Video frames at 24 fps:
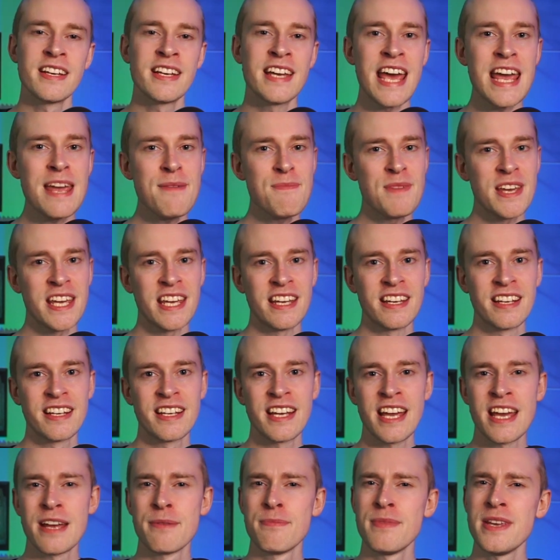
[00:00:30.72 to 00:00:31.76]
Gaming
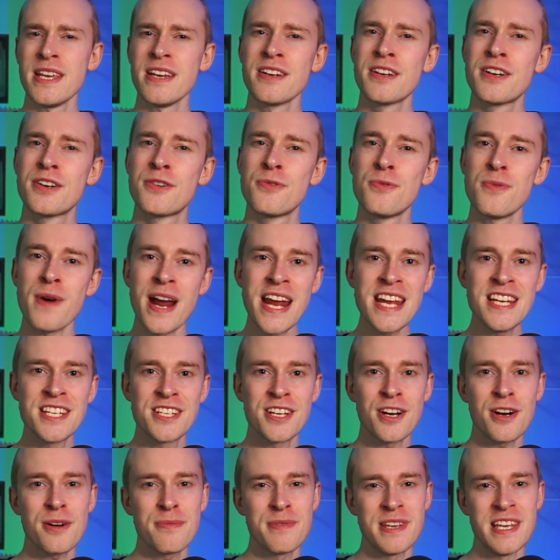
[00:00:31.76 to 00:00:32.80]
can be a great
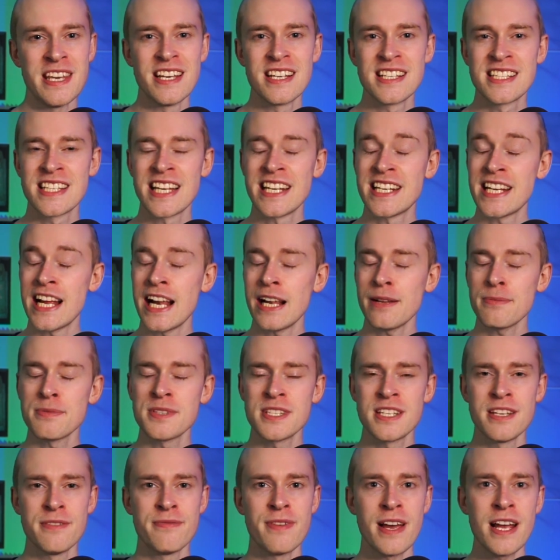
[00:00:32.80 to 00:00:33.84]
hobby that helps
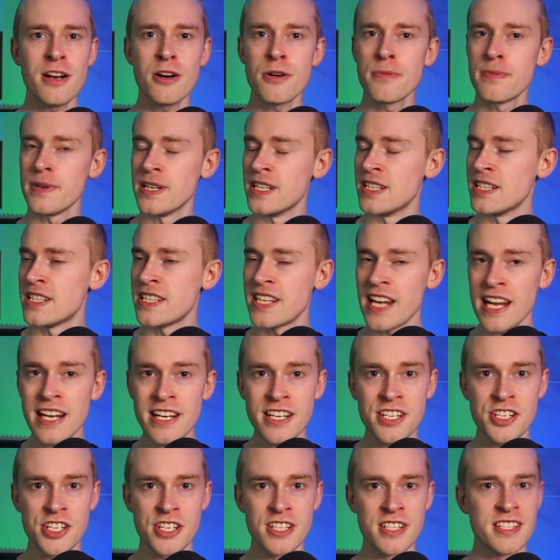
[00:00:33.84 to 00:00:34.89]
develop
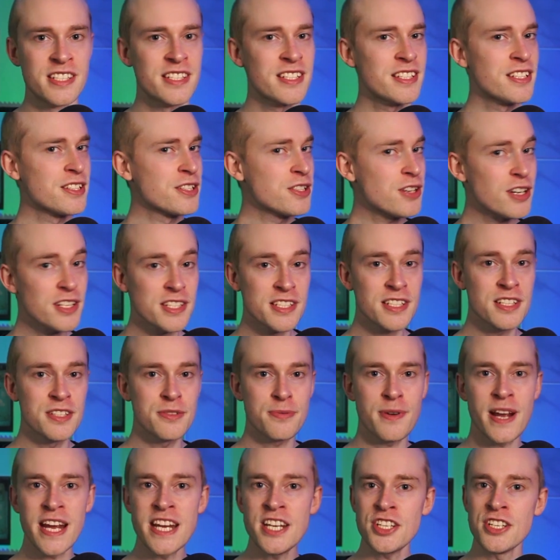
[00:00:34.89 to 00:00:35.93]
intelligence,
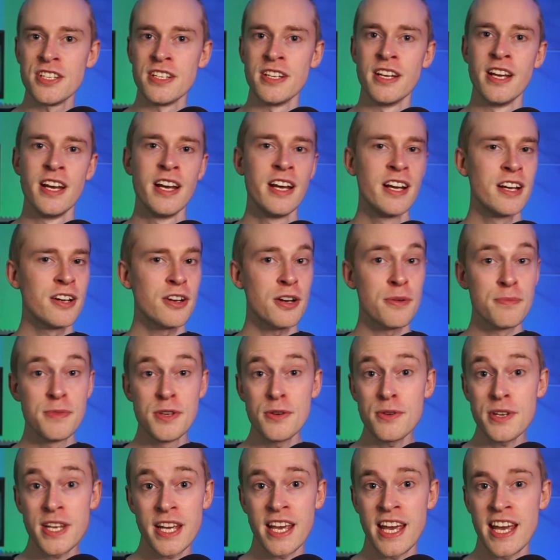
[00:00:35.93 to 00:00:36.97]
concentration,
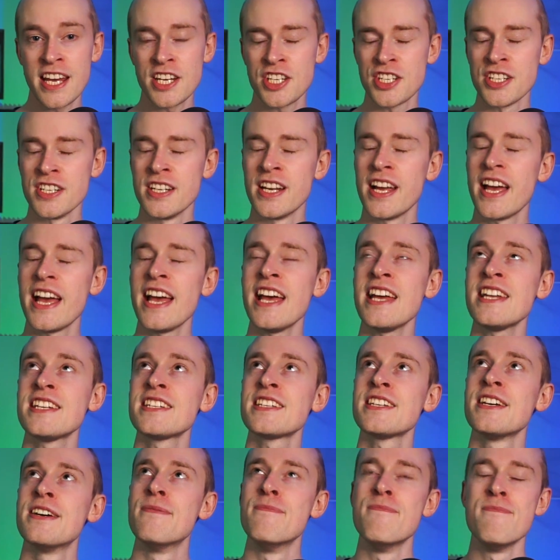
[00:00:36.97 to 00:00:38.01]
communication, and
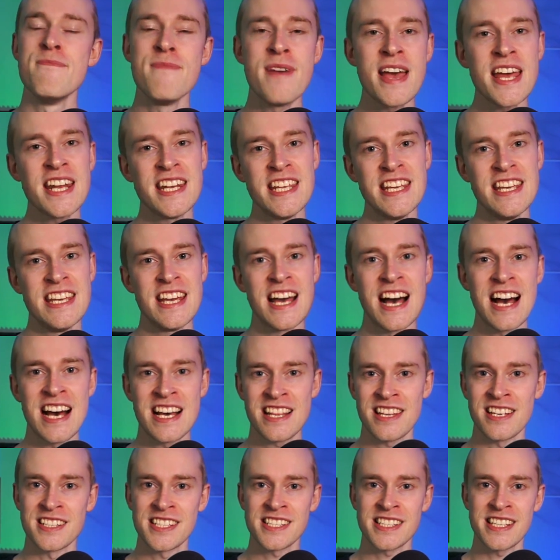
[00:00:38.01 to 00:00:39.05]
many
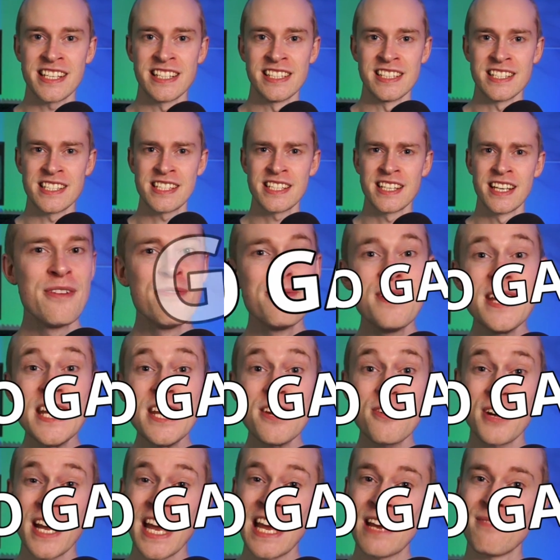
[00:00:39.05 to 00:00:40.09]
other skills.
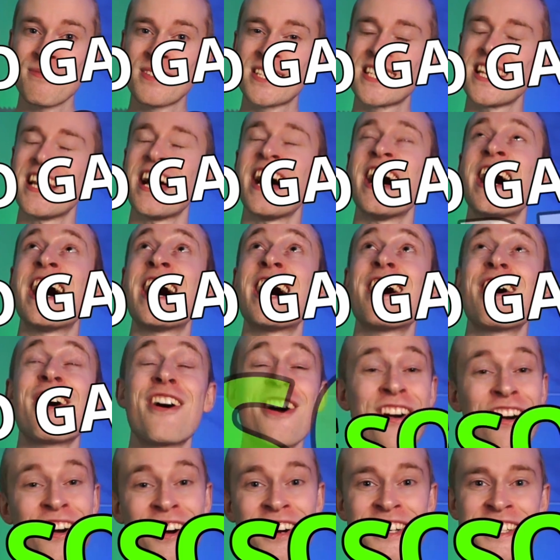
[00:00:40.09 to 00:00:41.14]
Video games are
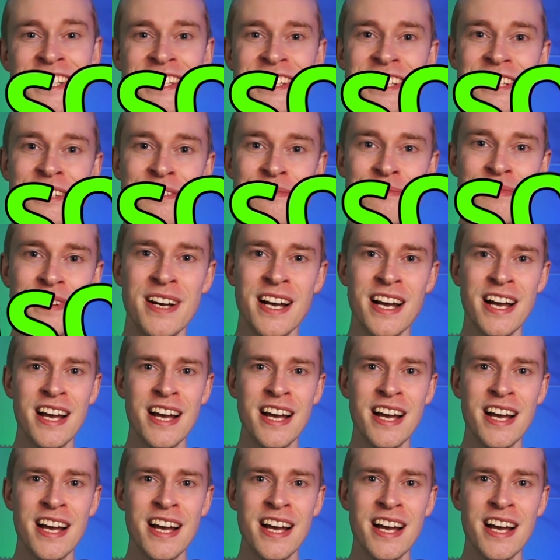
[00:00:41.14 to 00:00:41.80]
awesome.